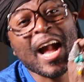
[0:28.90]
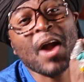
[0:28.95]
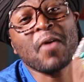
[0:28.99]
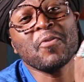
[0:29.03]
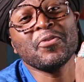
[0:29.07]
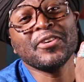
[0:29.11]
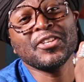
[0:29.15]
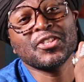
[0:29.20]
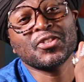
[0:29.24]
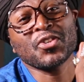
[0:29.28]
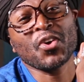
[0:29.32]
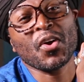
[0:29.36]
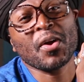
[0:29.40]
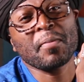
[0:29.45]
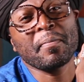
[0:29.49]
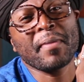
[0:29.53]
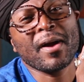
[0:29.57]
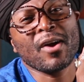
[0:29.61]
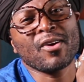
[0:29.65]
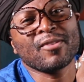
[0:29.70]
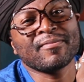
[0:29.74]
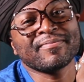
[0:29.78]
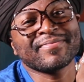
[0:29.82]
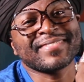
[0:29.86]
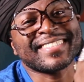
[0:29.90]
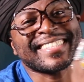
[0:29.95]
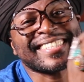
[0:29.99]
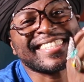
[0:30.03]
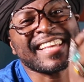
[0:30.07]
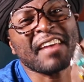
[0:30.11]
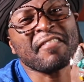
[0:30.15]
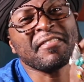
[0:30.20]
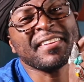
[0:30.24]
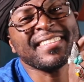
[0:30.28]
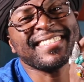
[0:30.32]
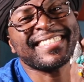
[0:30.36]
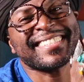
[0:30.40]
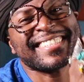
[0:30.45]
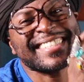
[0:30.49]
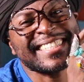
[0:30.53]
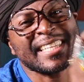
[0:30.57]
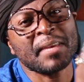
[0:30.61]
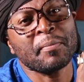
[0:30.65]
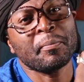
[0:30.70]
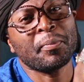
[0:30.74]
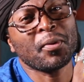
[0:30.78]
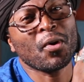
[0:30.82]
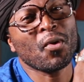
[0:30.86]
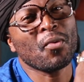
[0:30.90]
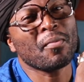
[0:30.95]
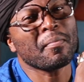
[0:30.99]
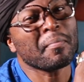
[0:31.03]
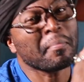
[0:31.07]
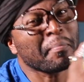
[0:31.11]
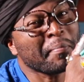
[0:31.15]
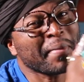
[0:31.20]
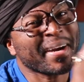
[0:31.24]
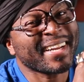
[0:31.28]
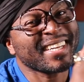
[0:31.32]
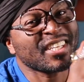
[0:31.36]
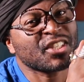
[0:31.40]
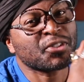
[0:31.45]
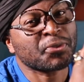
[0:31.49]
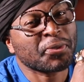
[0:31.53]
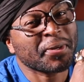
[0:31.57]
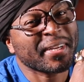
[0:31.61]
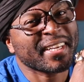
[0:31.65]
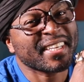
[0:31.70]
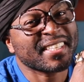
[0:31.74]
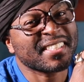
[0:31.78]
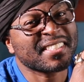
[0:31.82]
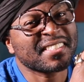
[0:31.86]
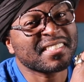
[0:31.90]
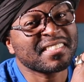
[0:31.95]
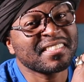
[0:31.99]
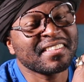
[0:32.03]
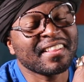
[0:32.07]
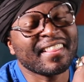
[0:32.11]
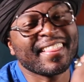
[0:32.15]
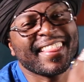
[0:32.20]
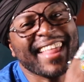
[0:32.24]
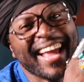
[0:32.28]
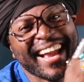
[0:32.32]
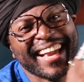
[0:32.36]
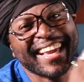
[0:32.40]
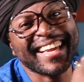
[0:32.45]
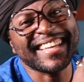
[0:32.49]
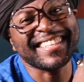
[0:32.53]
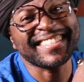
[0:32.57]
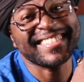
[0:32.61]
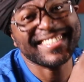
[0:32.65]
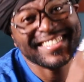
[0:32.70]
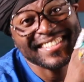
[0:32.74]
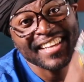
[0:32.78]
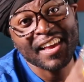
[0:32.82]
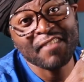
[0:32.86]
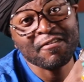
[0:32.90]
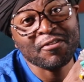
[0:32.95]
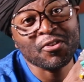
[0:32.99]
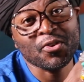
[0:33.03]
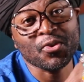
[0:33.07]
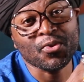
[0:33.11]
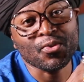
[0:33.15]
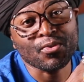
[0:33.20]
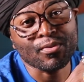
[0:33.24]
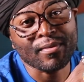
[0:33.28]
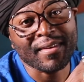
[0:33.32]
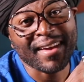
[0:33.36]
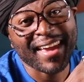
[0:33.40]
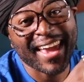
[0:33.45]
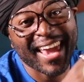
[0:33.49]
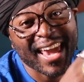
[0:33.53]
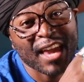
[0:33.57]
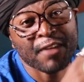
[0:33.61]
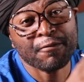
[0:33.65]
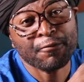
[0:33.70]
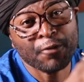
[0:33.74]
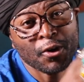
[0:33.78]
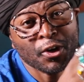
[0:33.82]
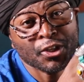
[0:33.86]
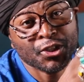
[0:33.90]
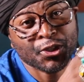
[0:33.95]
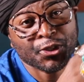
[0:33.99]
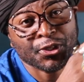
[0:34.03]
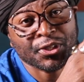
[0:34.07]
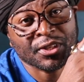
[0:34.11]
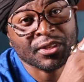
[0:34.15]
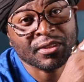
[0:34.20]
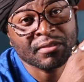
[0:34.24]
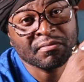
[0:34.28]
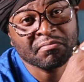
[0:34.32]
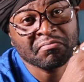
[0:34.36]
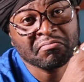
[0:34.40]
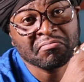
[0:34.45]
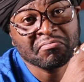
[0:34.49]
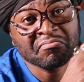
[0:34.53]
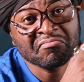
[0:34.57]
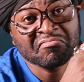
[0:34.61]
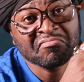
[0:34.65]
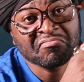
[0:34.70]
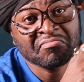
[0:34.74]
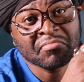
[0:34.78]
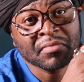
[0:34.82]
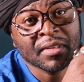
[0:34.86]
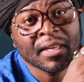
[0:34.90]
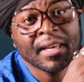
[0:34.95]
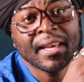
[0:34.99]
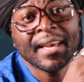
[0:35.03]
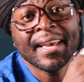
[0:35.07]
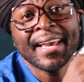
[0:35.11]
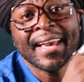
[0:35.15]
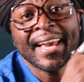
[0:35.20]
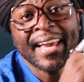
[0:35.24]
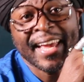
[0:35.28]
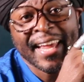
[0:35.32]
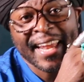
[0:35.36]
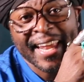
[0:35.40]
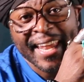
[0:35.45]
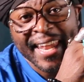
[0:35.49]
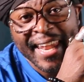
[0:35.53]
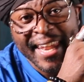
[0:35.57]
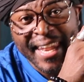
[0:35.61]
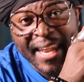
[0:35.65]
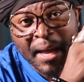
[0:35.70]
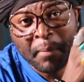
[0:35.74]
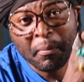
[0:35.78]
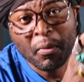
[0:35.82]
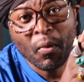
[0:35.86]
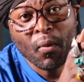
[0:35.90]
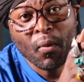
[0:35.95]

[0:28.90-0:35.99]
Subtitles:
I want to talk about 7 simple money tricks that can save you a fortune. Number